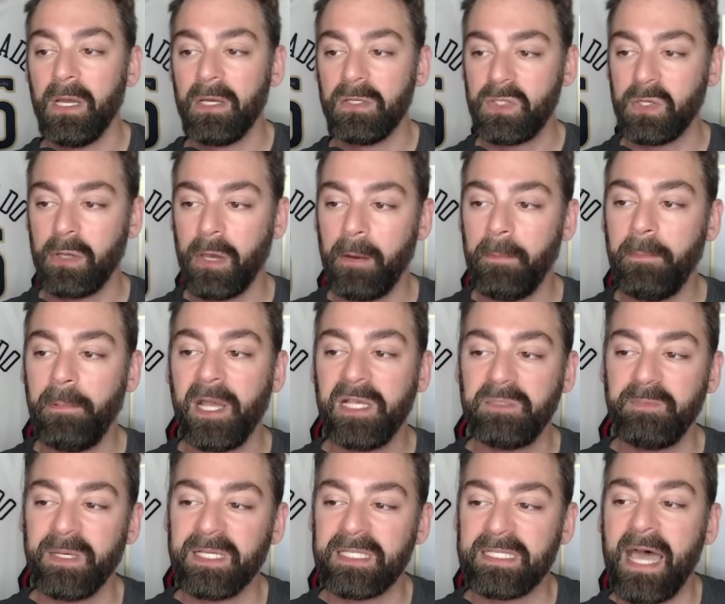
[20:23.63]
So go to
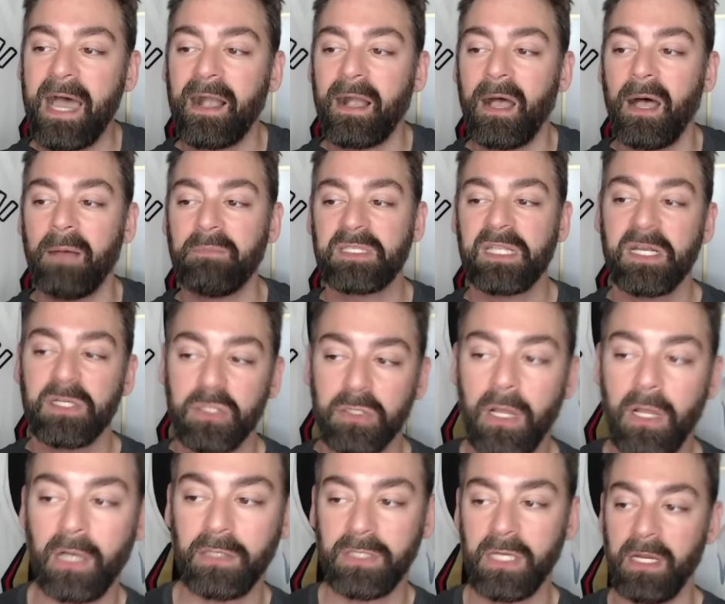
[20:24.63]
prize picks dot com slash
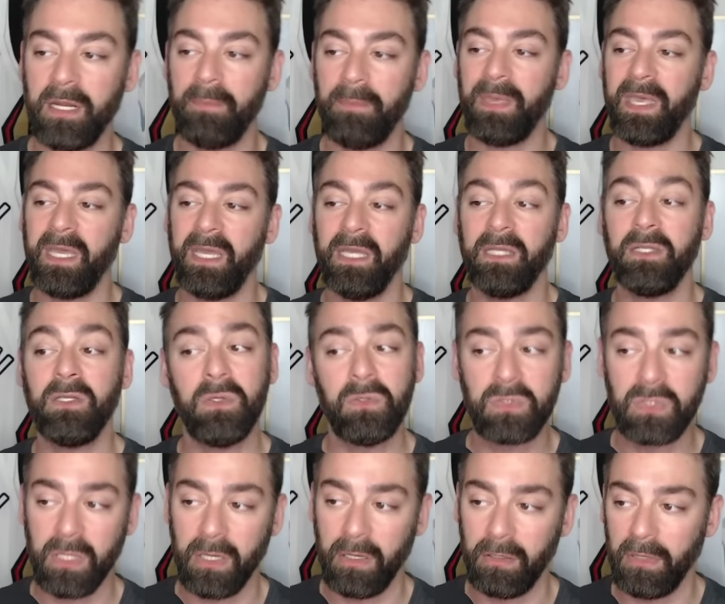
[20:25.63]
locked on N B A and
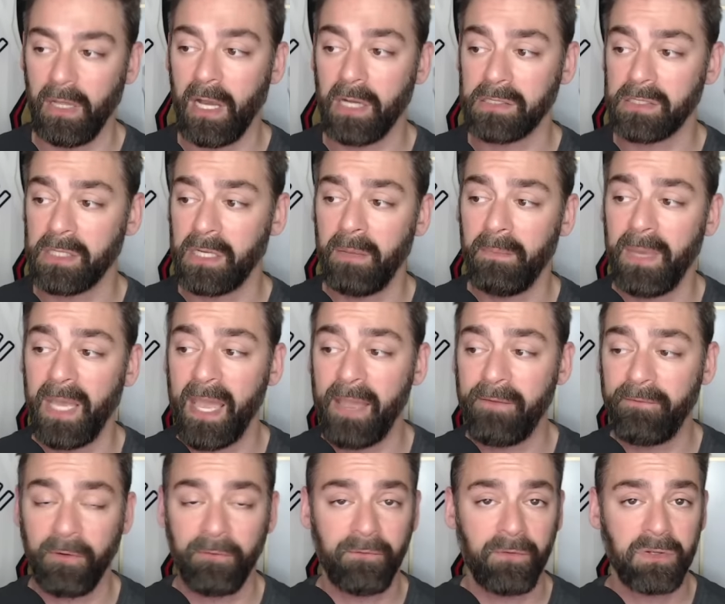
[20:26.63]
use code locked on N B A
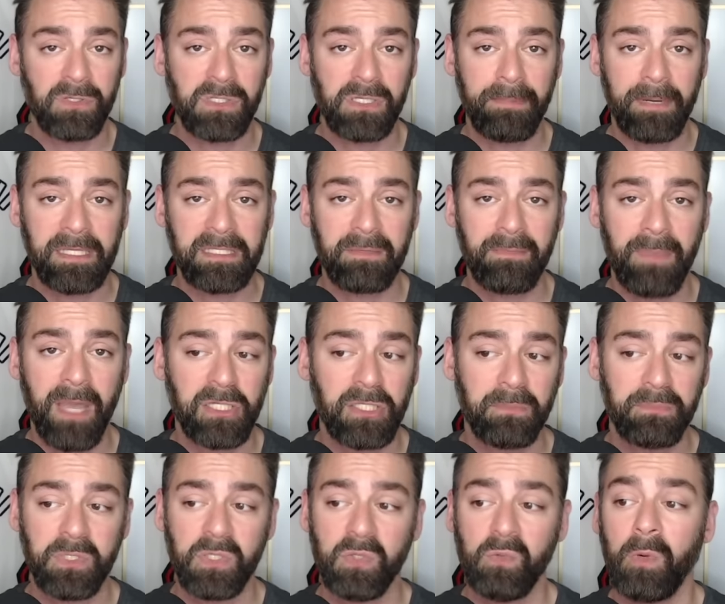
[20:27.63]
for a first deposit match
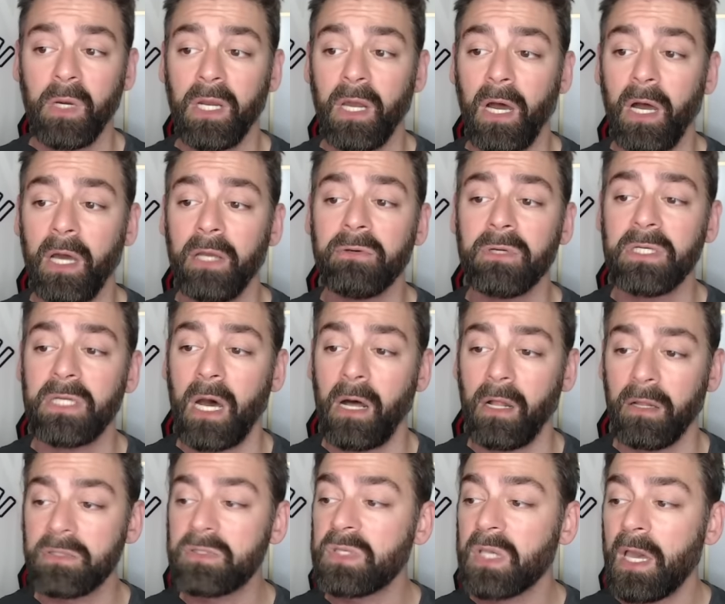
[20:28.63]
up to one hundred
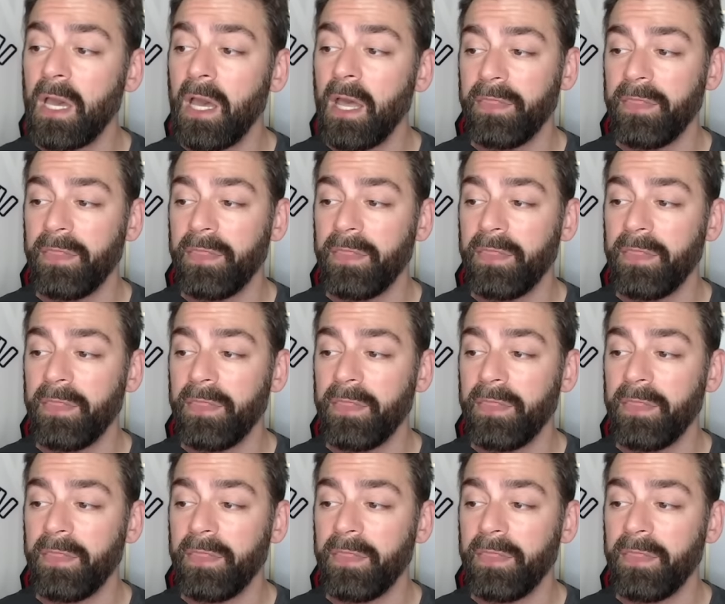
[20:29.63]
dollars.